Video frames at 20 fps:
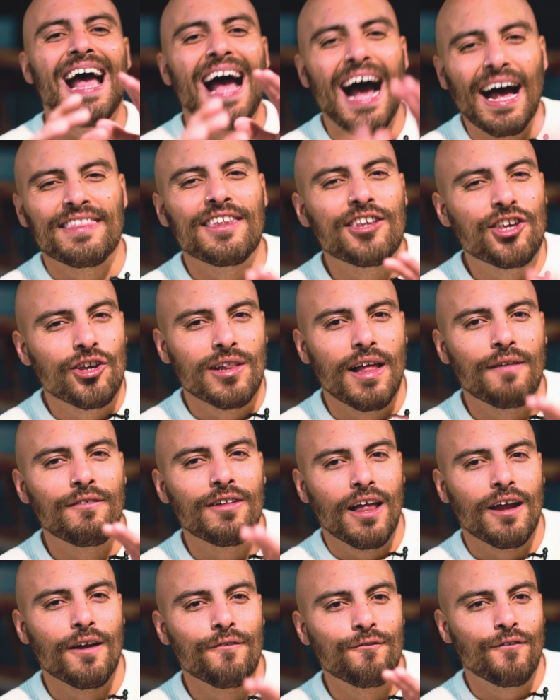I think you'll have a
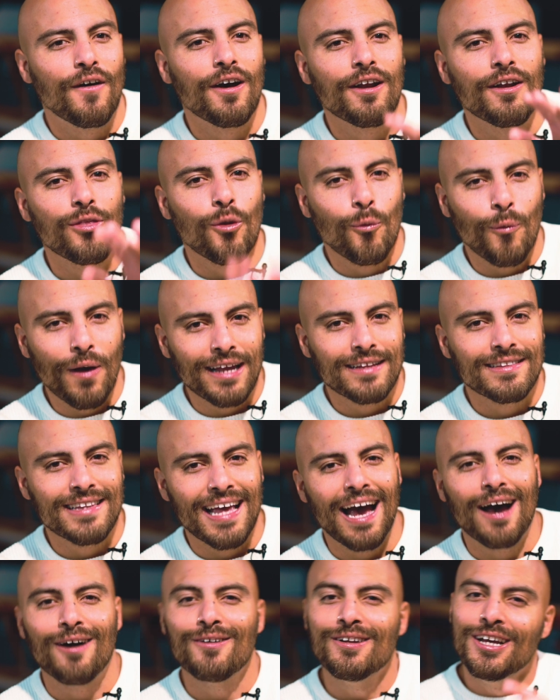lot of fun on the way
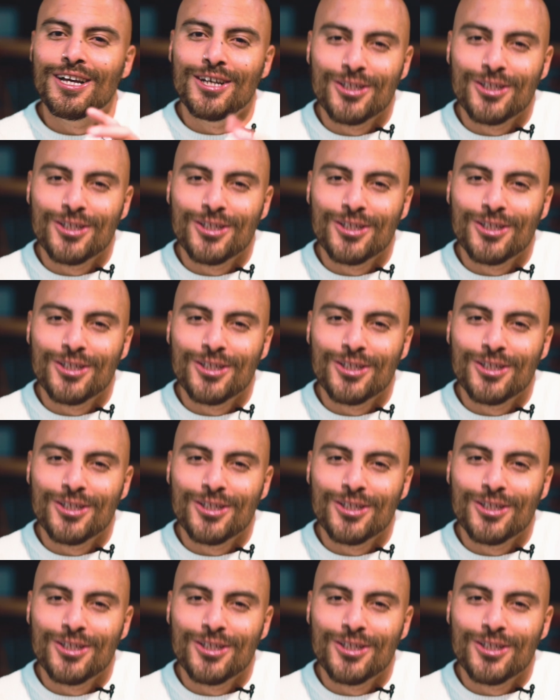down.